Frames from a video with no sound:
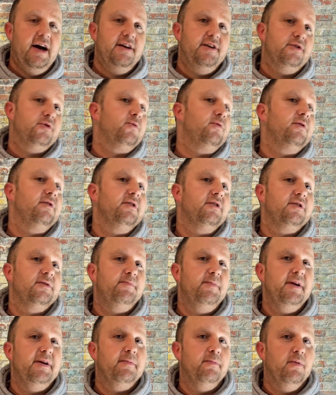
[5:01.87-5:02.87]
I just want to
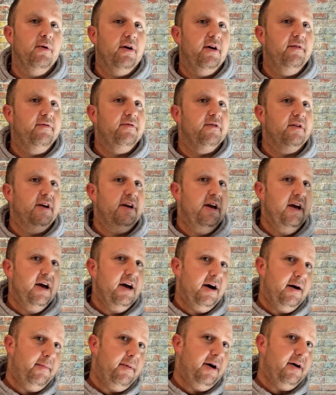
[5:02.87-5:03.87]
speak briefly
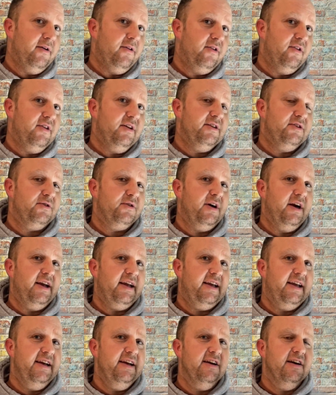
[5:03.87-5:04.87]
about this right
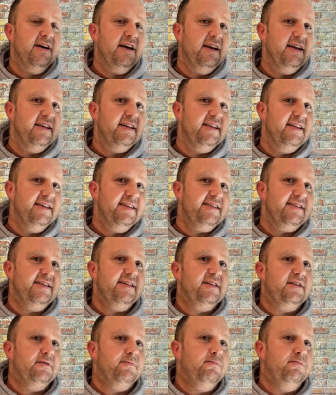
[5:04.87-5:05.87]
here. And this
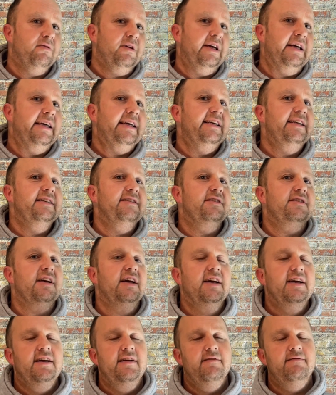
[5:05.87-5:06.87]
explains
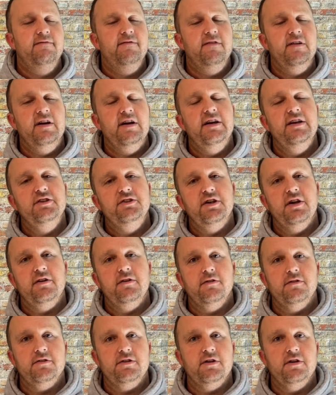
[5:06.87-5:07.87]
in very
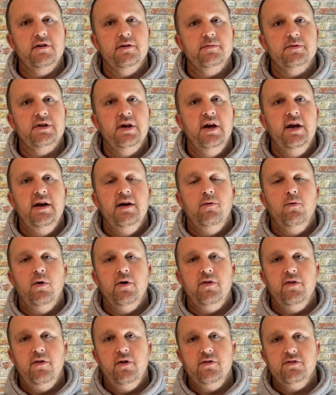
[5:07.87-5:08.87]
general terms
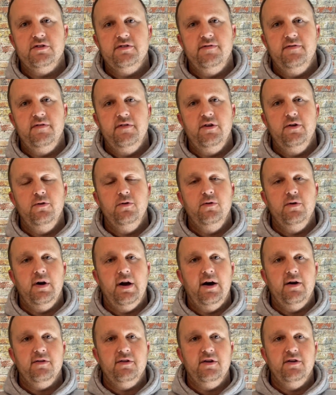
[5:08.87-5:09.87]
what those of you
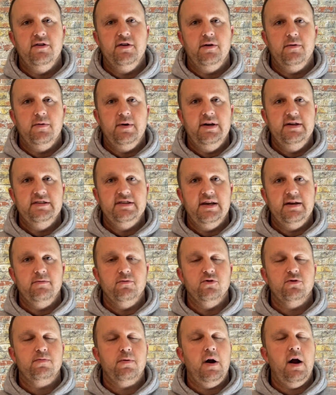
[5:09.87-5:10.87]
out there that raise
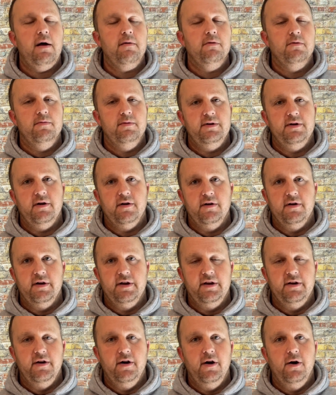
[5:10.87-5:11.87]
animals probably
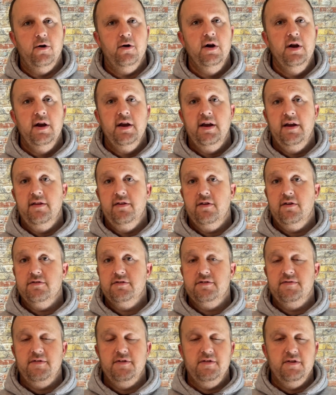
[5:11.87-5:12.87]
already know, and
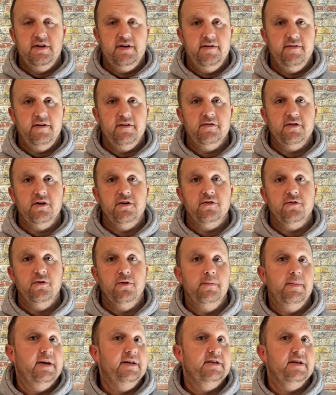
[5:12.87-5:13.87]
those of you that have ever gone through
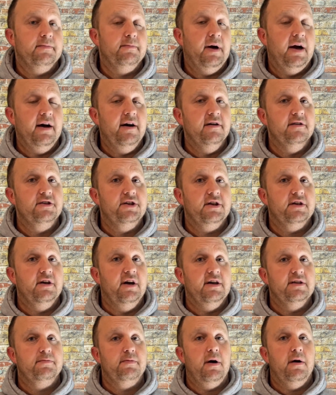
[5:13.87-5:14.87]
a basic biology
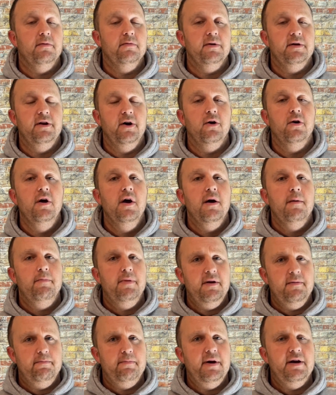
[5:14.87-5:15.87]
class probably know,
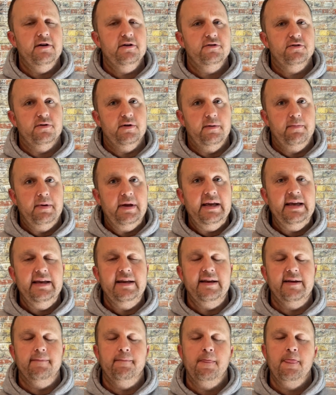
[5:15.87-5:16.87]
but it bears
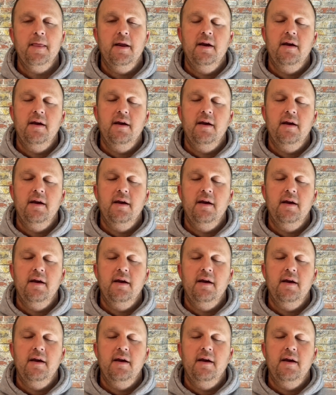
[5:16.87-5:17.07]
repeating.